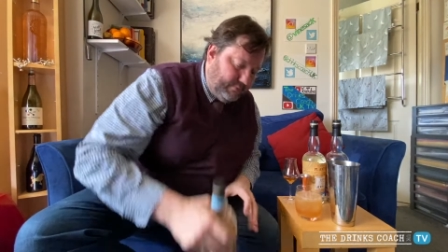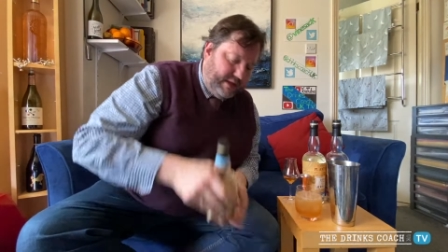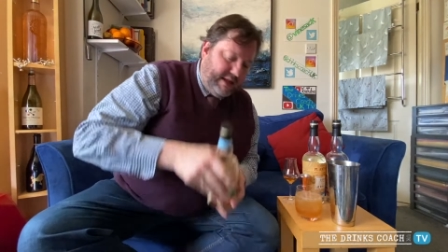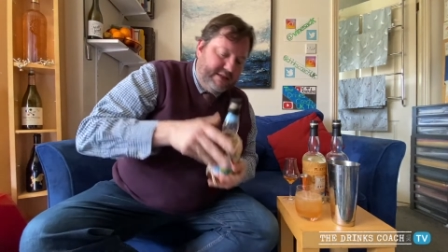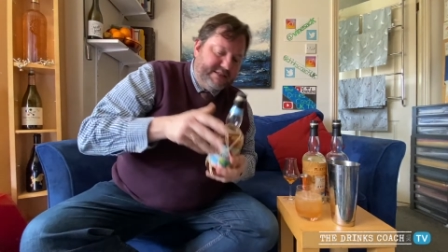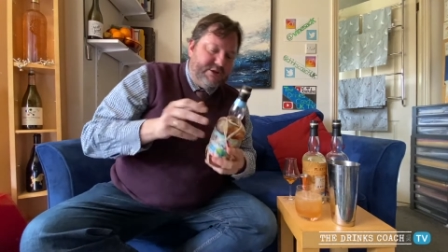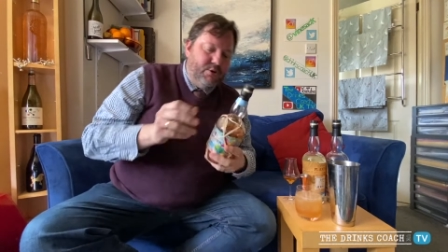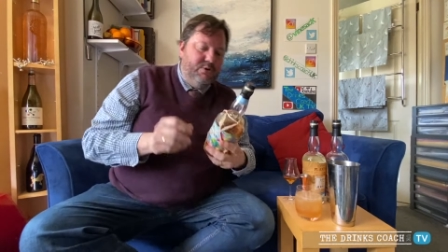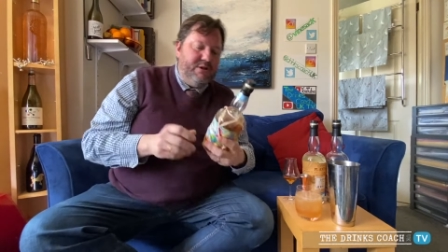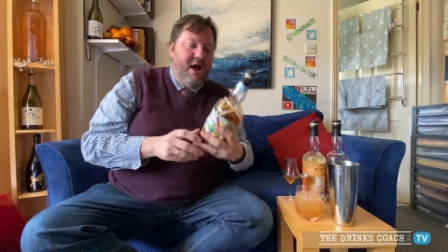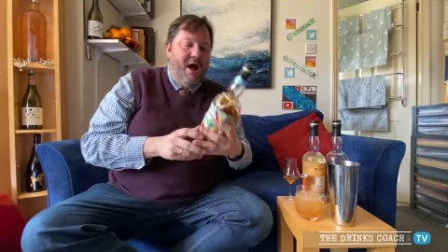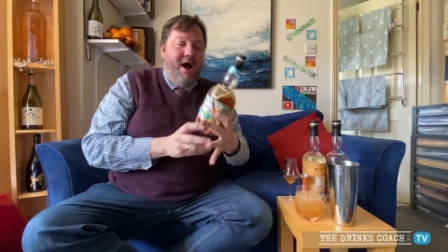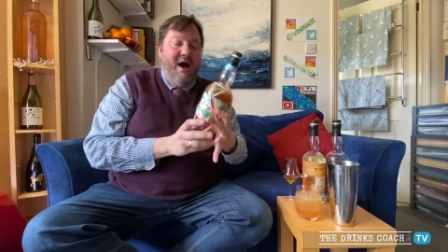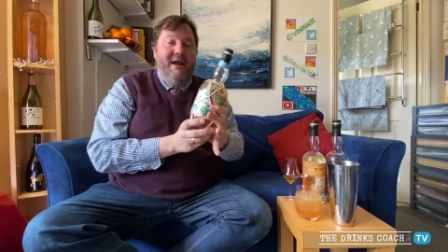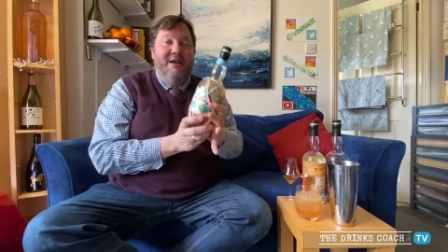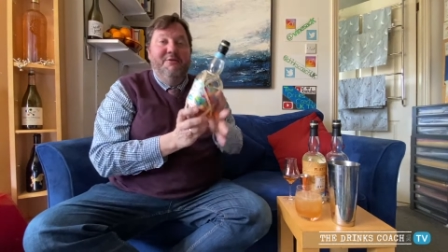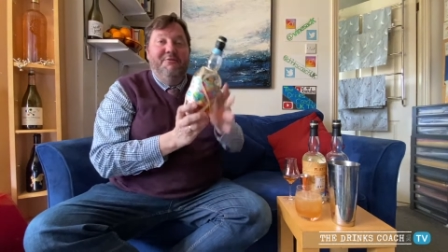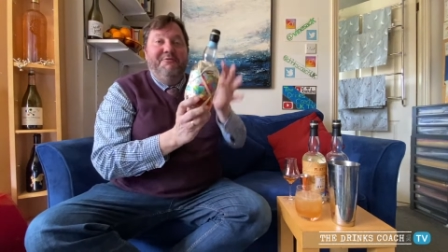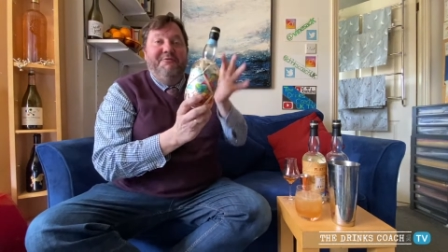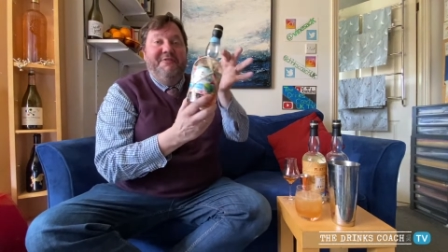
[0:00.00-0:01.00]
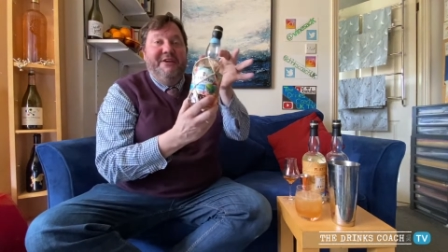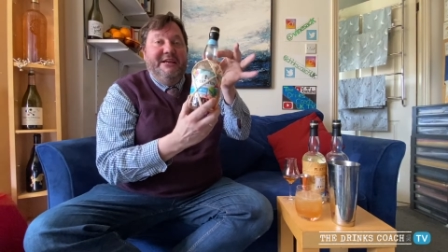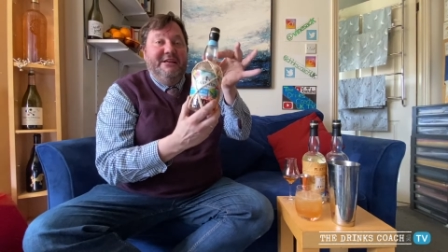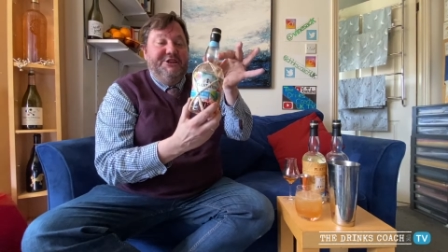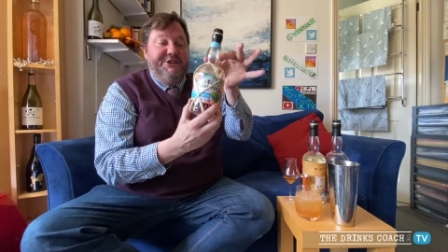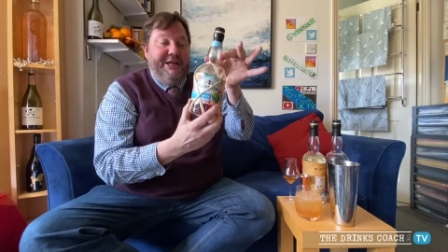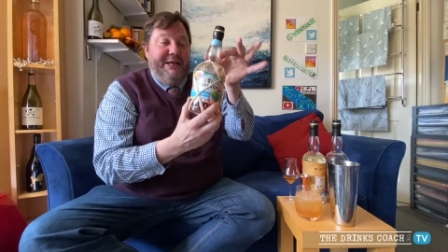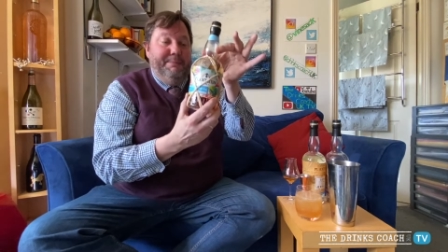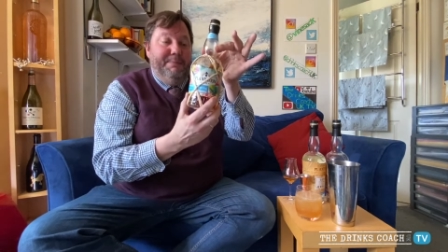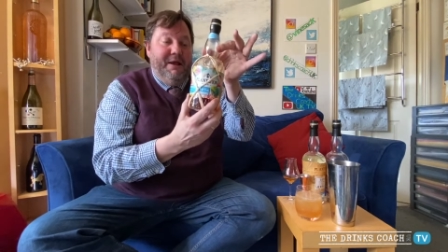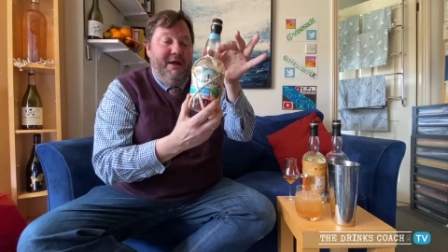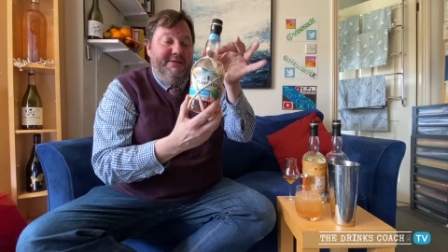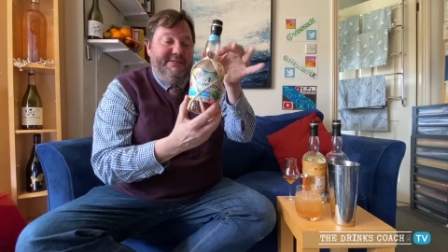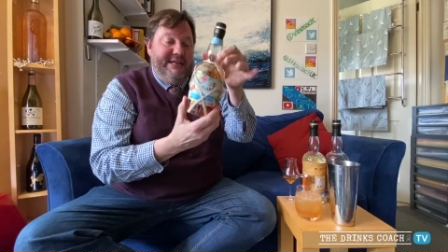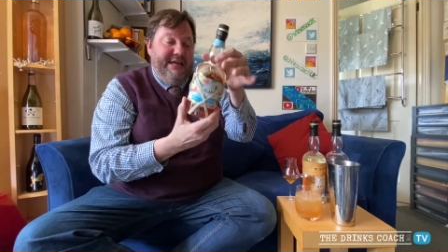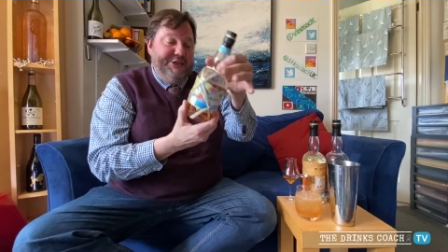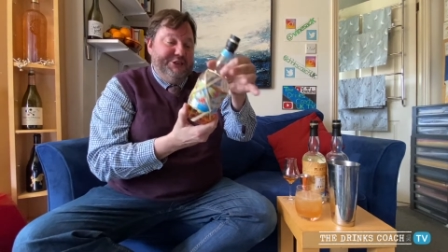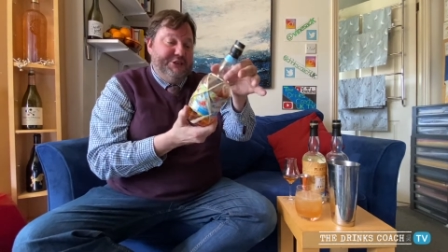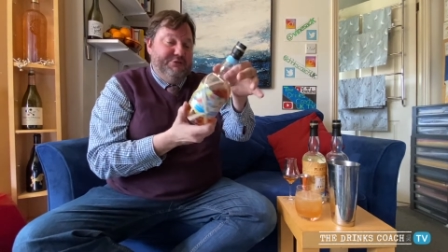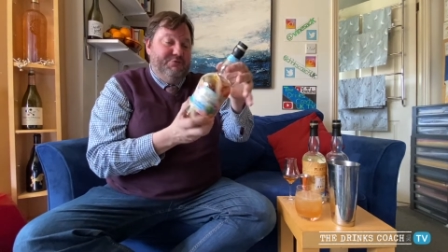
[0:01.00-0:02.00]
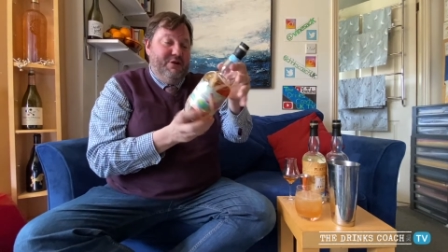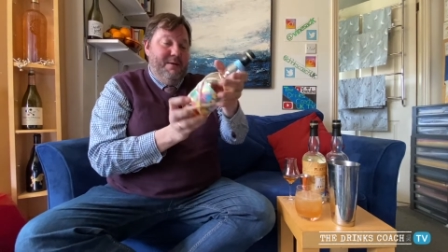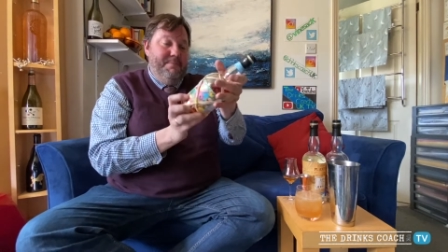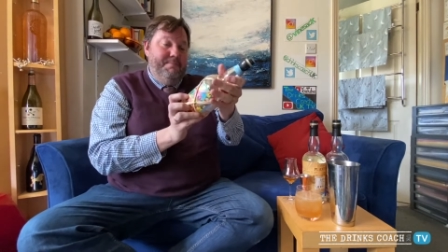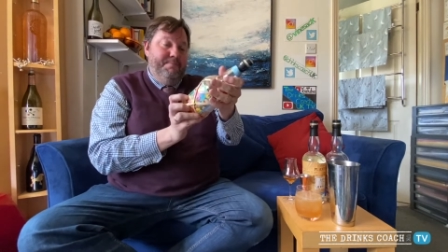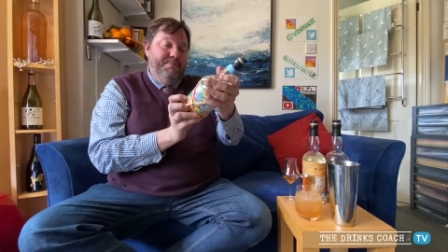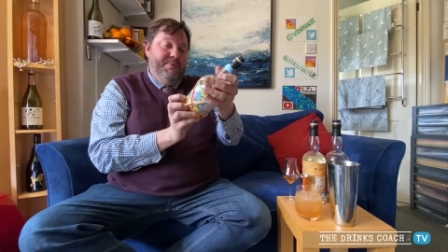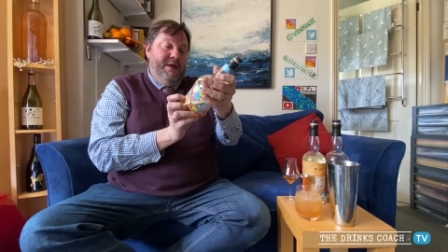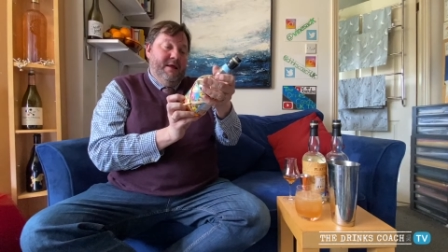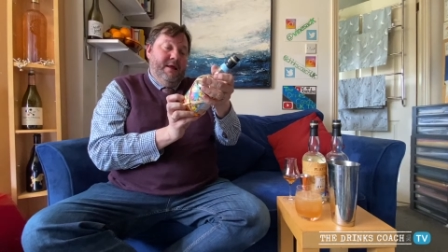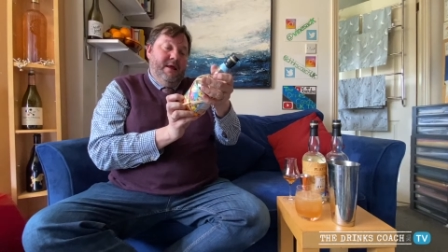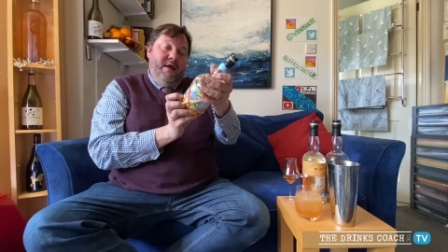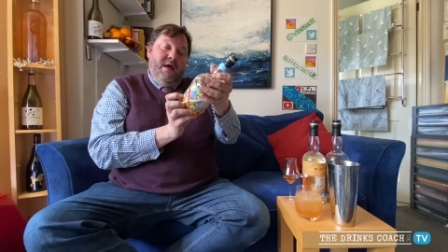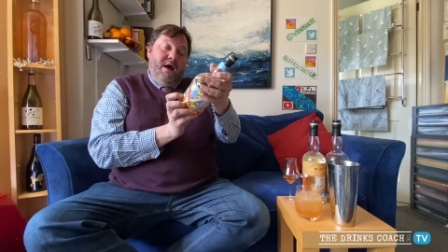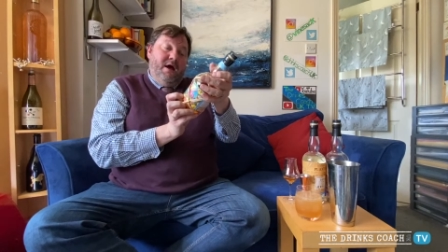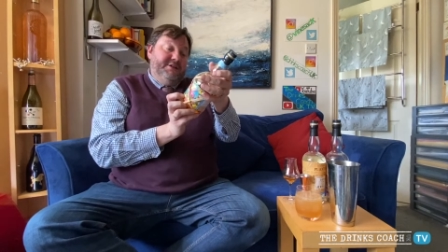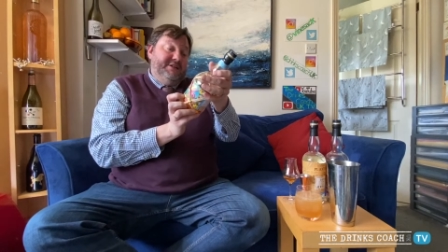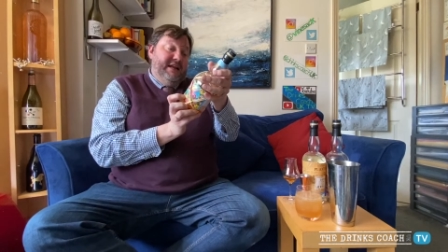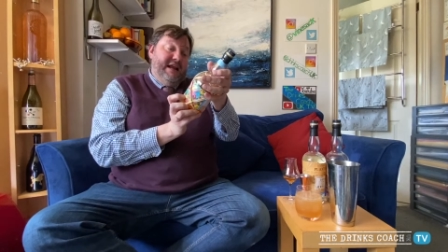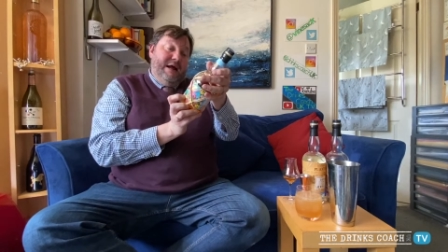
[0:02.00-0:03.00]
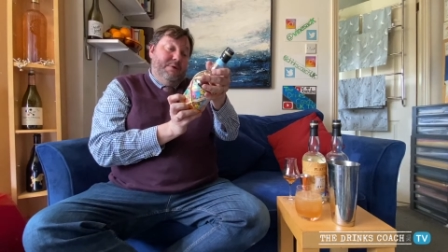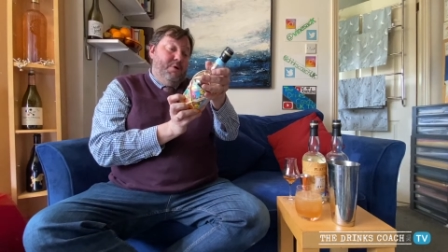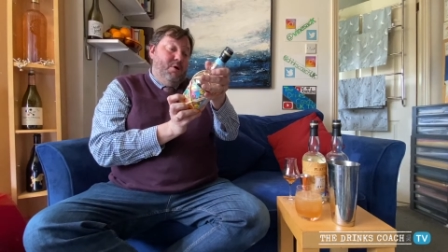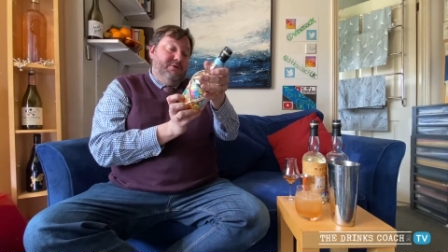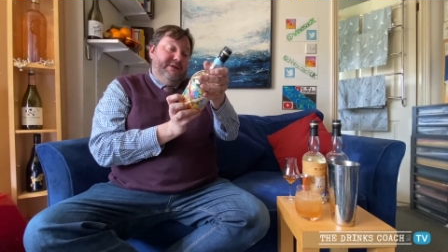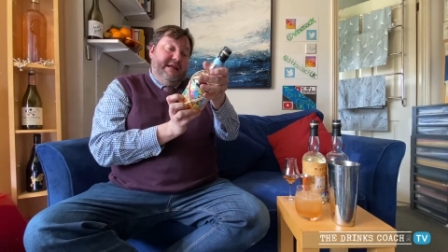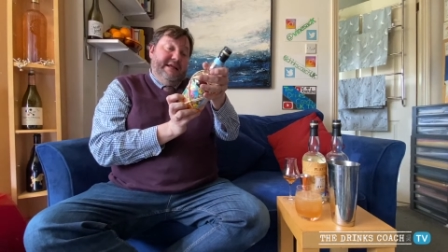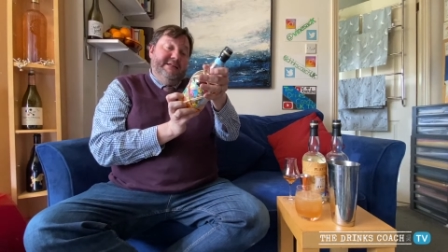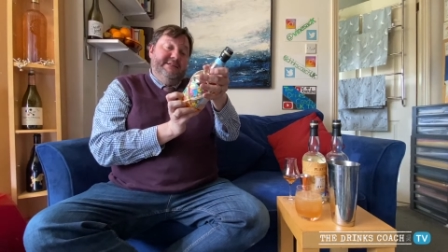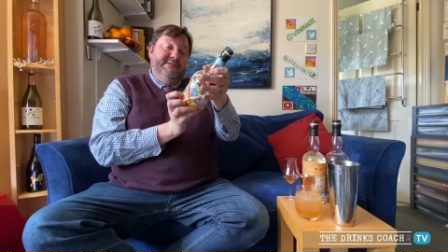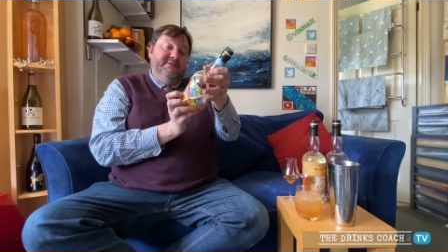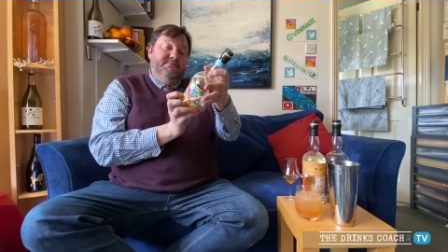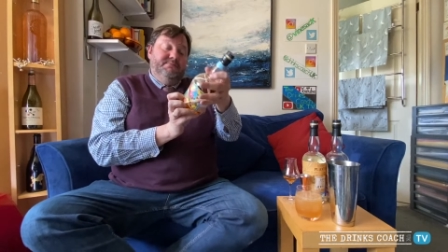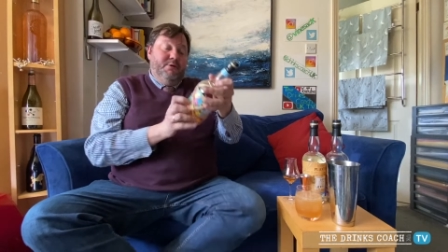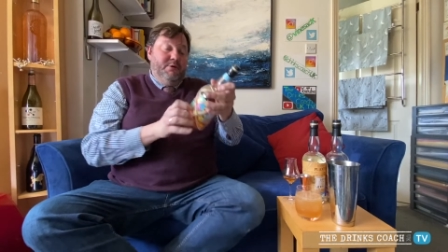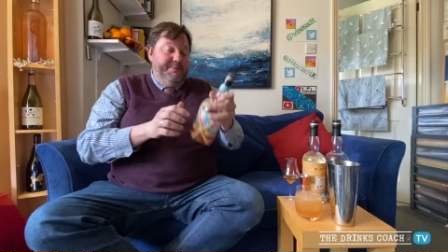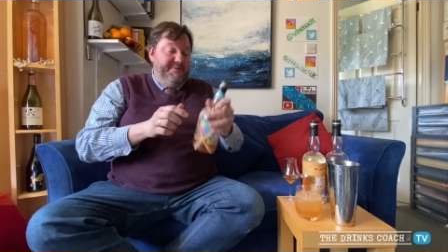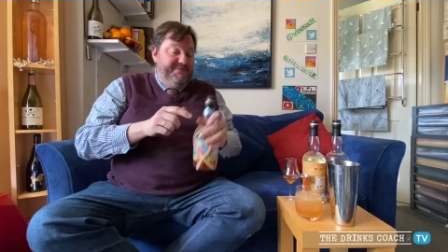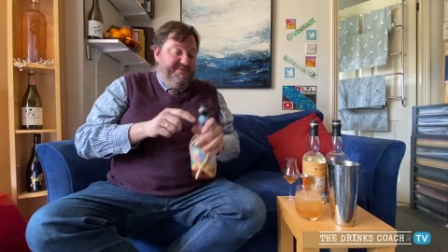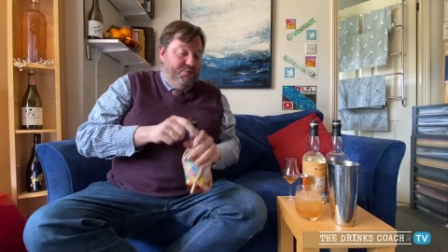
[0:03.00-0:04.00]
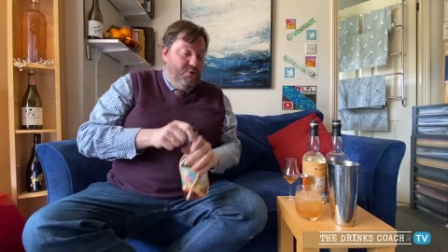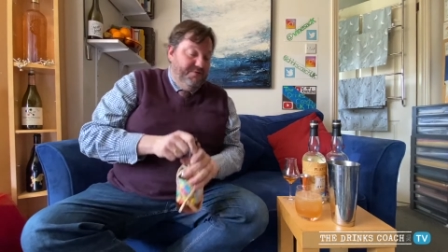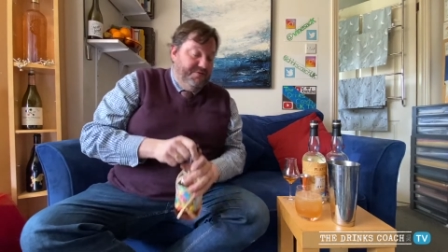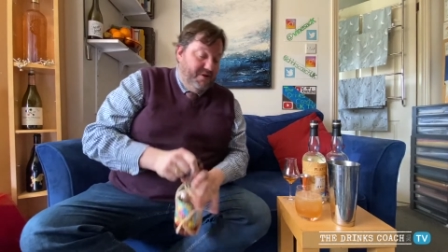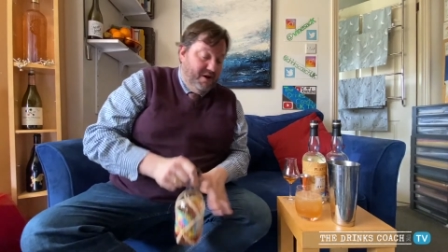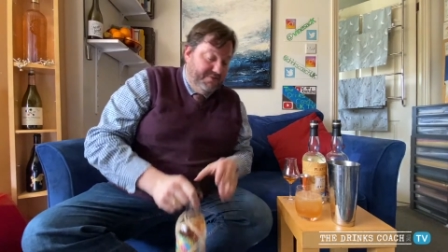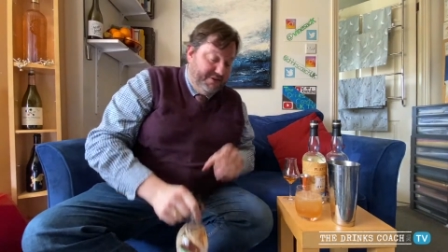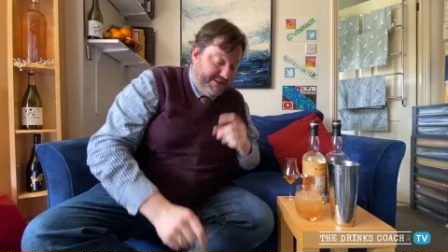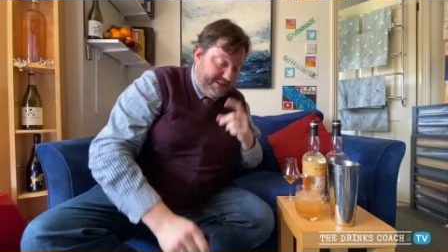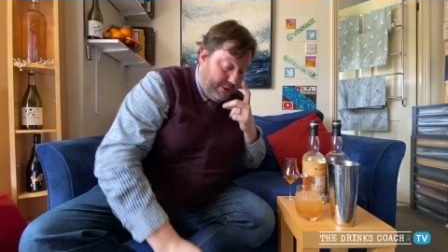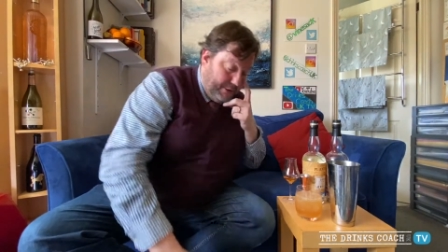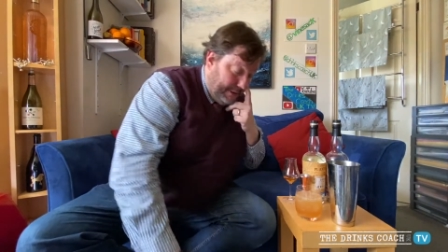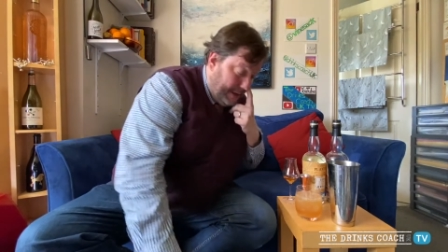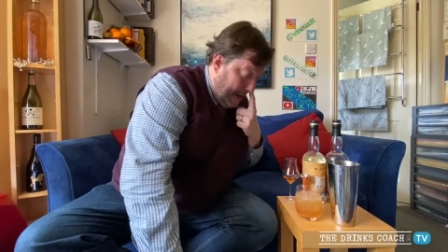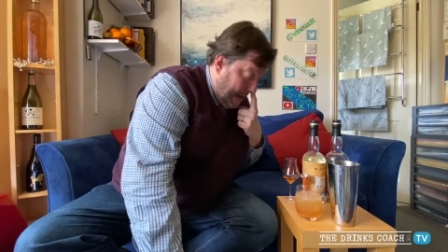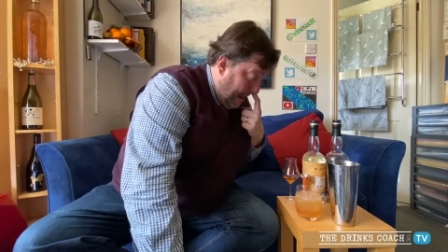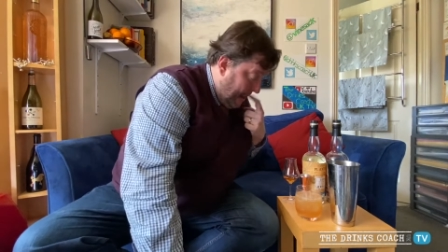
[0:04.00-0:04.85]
It's called Isle of Fiji Plantation Rum. I don't know how old it is, probably four or five years old.